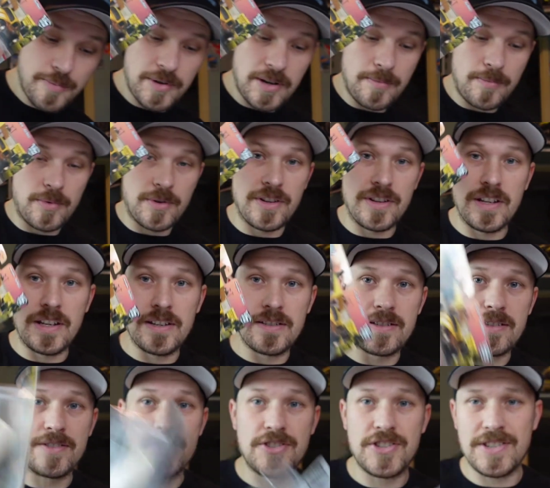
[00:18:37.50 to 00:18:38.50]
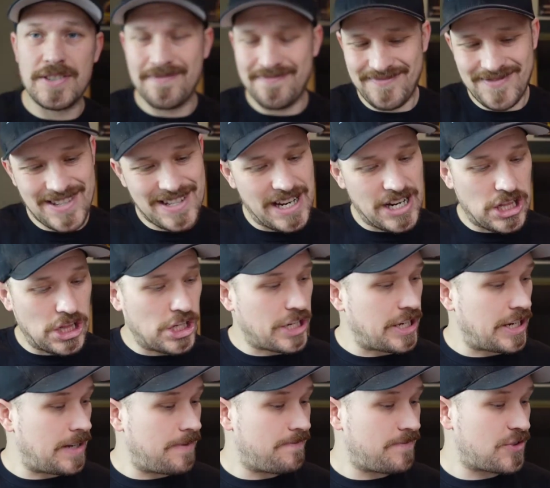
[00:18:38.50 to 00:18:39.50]
open up one of these. Let's take a look
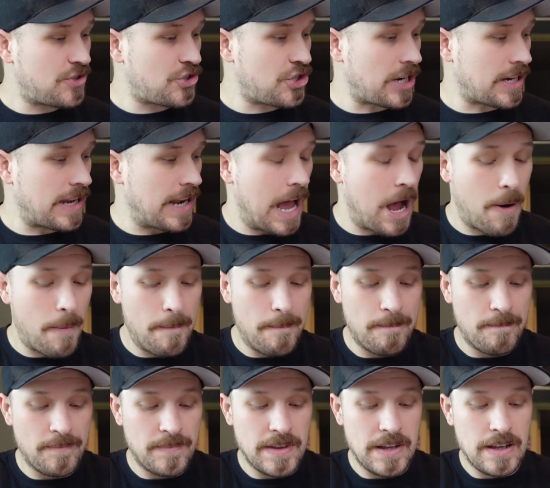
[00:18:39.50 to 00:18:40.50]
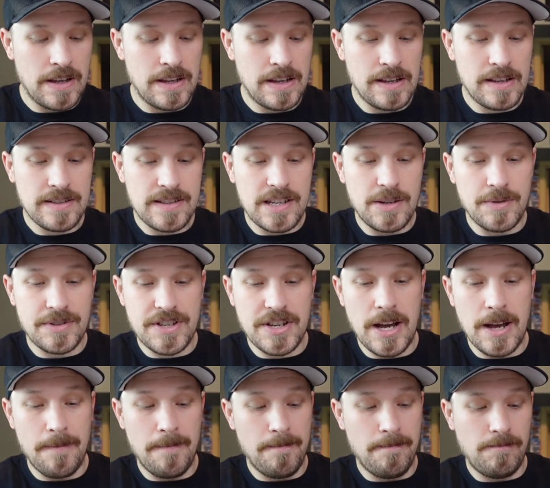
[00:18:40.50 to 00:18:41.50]
at it. Let's check it out. See what's
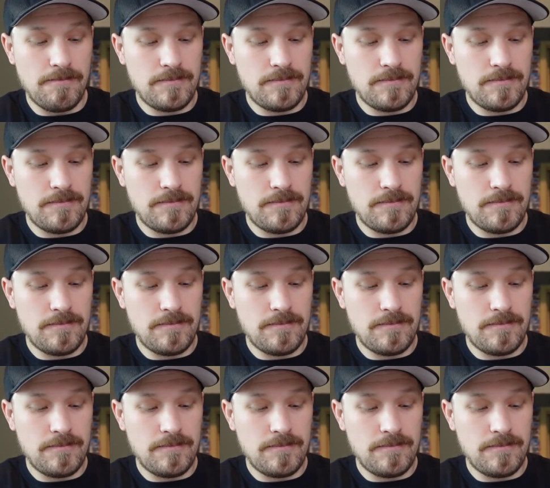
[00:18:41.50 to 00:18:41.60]
up.